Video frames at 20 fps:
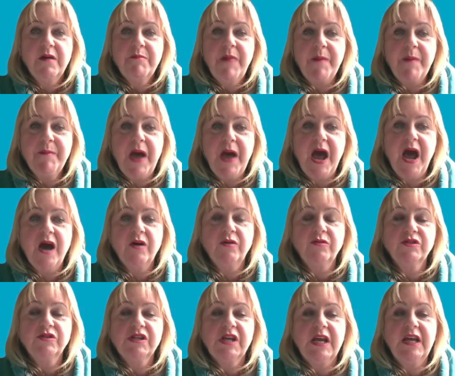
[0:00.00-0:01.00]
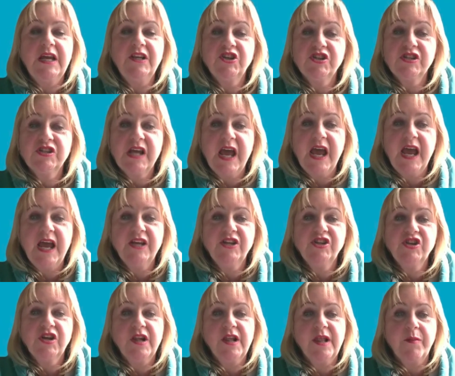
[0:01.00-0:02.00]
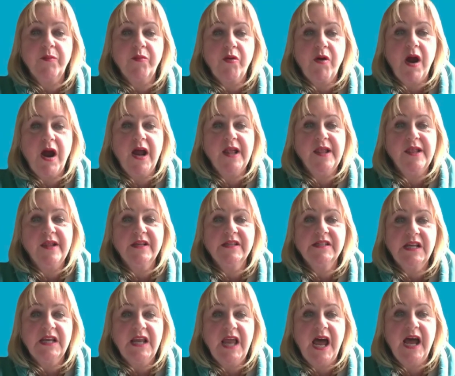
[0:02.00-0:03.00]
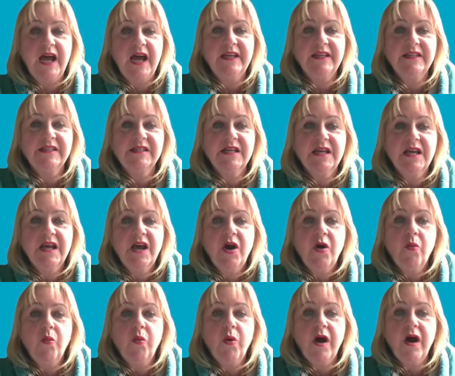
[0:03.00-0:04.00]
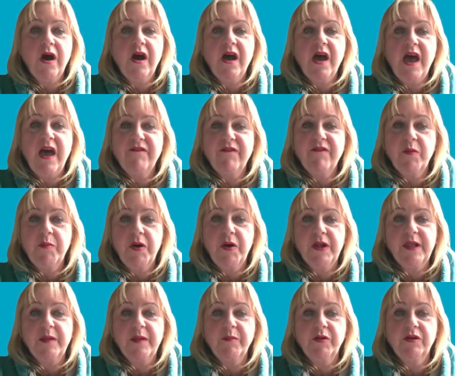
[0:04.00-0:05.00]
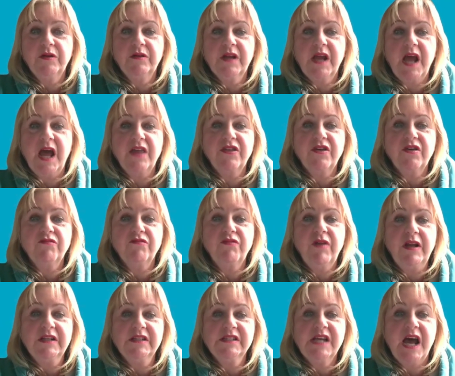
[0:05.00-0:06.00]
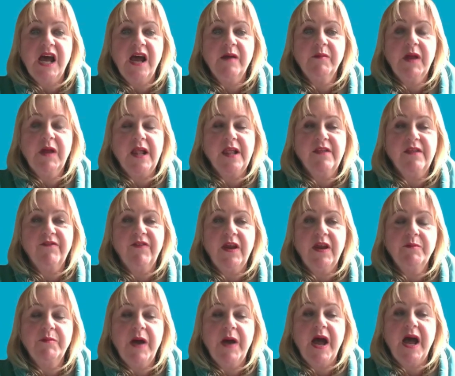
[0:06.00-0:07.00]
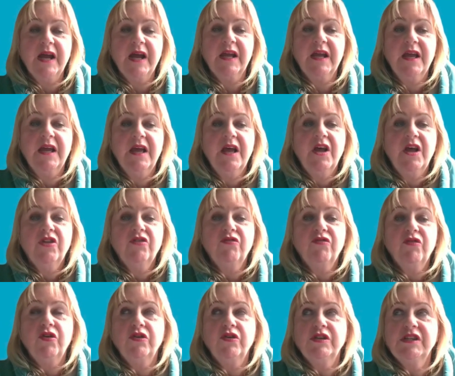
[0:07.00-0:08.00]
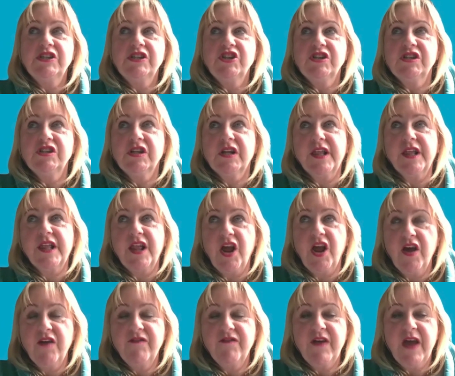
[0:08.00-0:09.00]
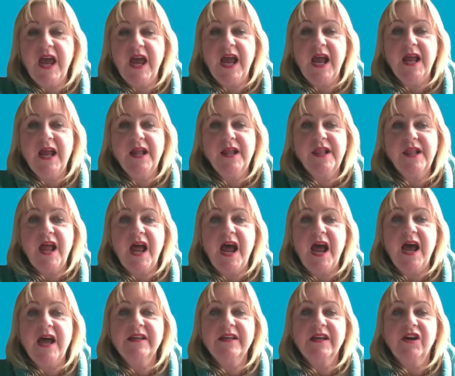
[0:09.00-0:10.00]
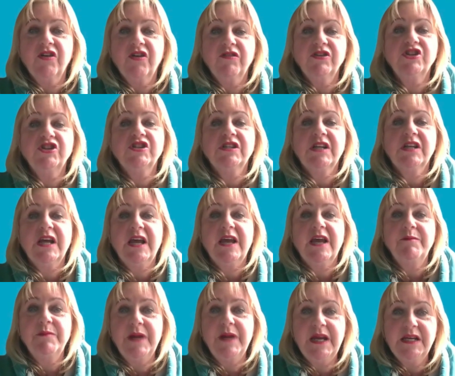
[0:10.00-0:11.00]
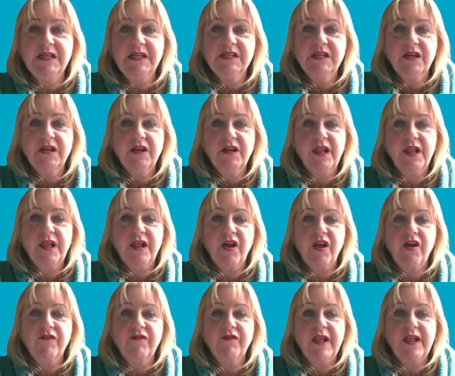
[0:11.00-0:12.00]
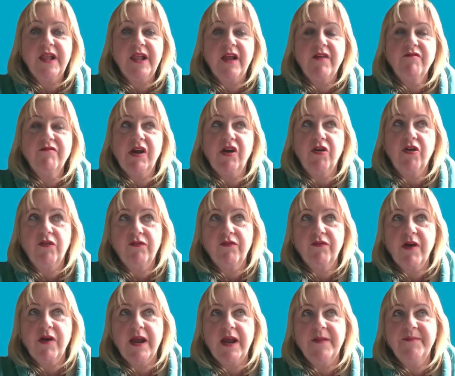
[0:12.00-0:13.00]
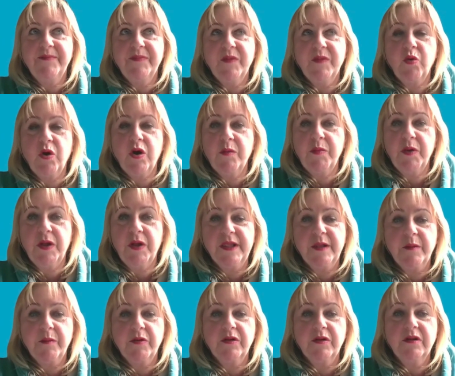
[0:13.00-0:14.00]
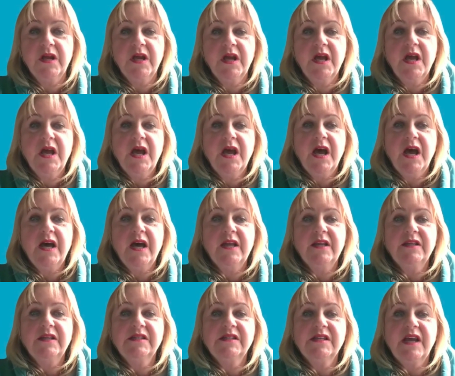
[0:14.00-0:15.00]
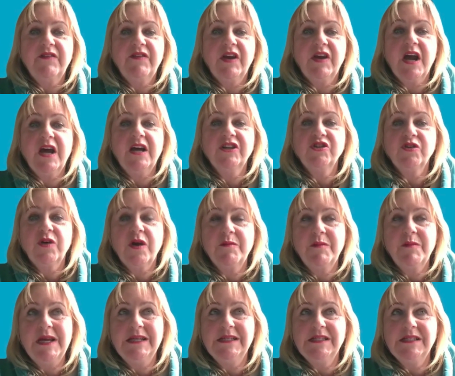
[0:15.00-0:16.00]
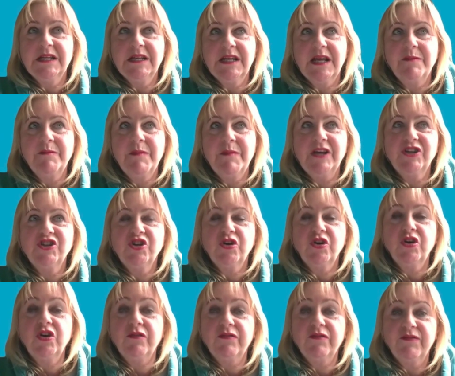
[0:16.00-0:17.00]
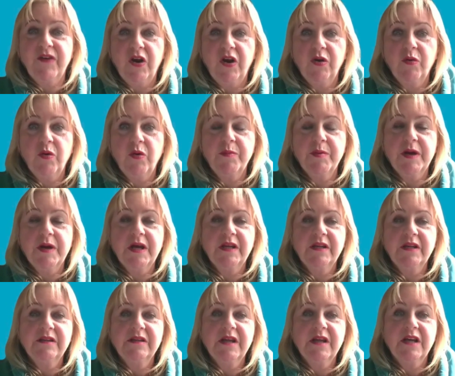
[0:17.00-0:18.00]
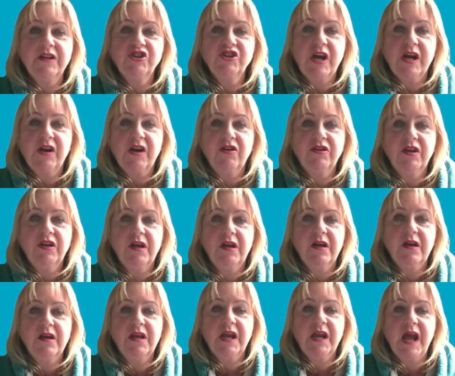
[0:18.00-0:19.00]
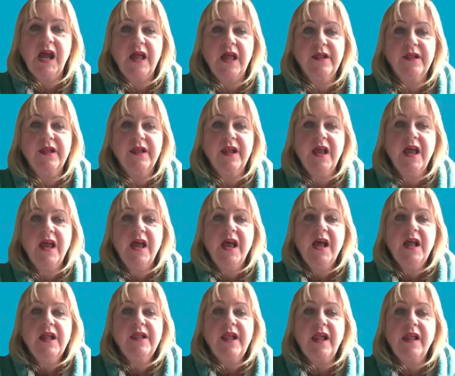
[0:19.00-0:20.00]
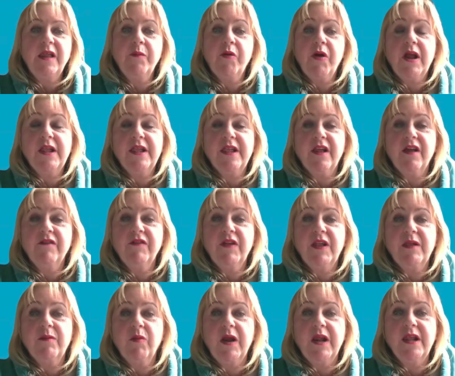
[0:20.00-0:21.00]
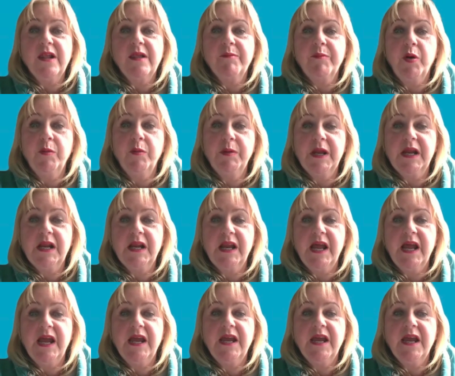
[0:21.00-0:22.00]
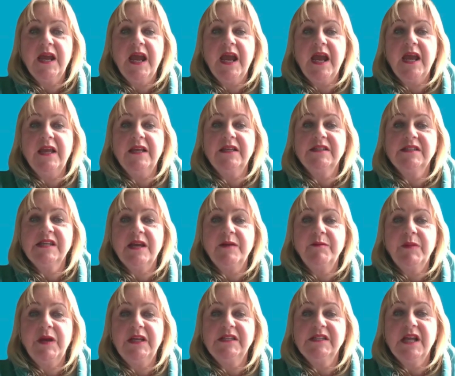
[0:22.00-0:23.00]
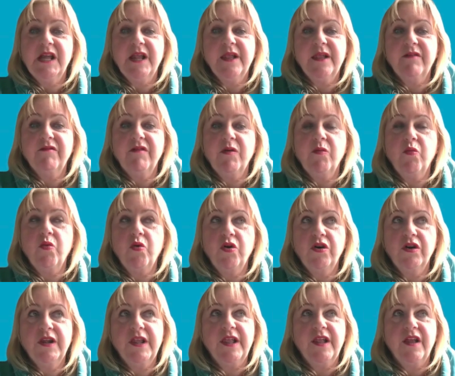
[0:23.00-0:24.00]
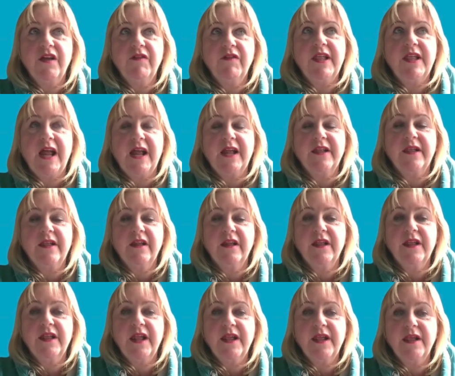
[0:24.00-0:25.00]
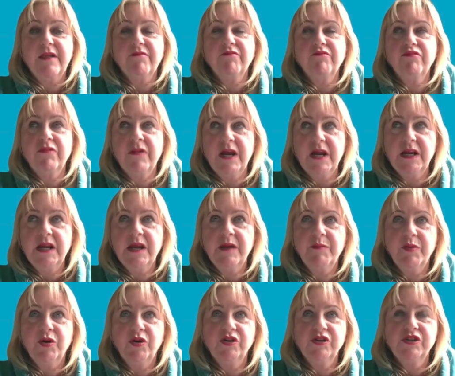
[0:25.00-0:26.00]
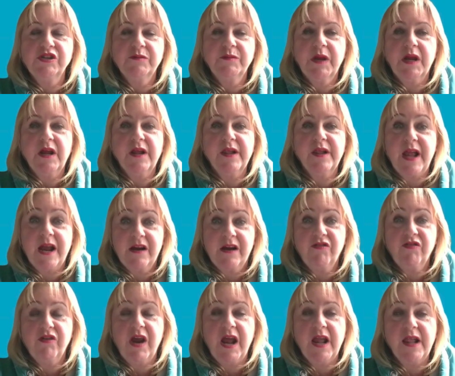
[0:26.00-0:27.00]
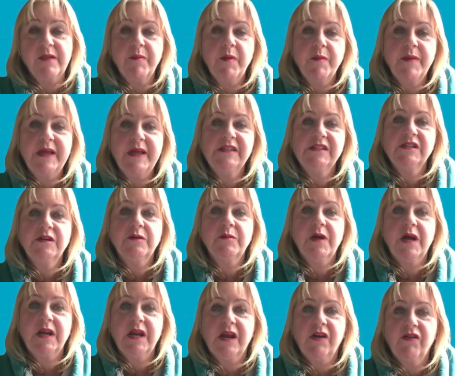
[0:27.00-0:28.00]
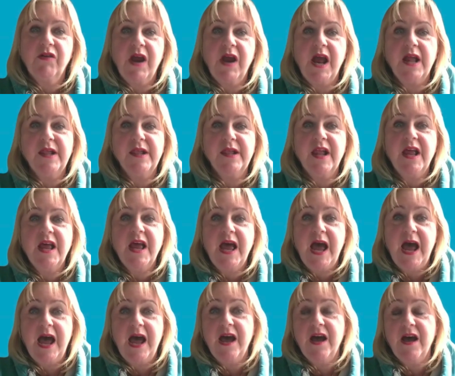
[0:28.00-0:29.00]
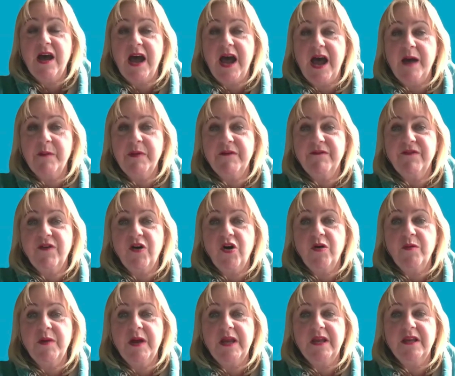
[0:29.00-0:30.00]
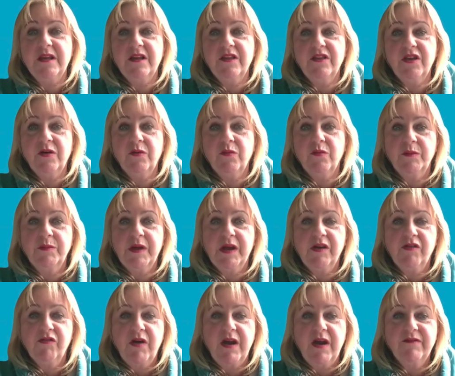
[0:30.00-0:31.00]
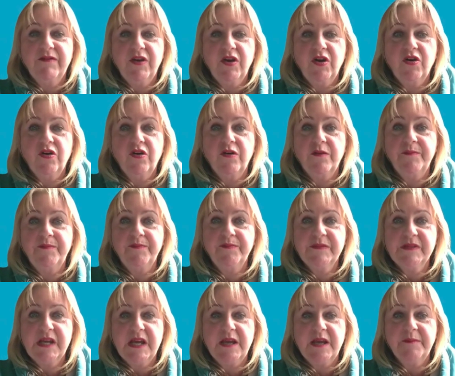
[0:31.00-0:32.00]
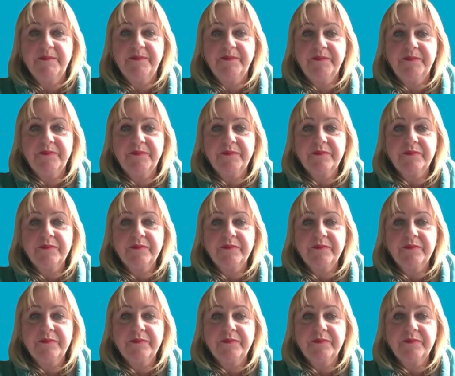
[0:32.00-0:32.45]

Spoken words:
Map out each stage and surprise and delight wherever possible. Gather real-time guest feedback through digital surveys and encourage immediate service recovery where possible. And if you can't do it immediately, make sure you follow up and check on your guests. Celebrate service wins publicly in team meetings and reward service excellence. This is really important because that creates momentum and it creates habit forming that will be great for your team.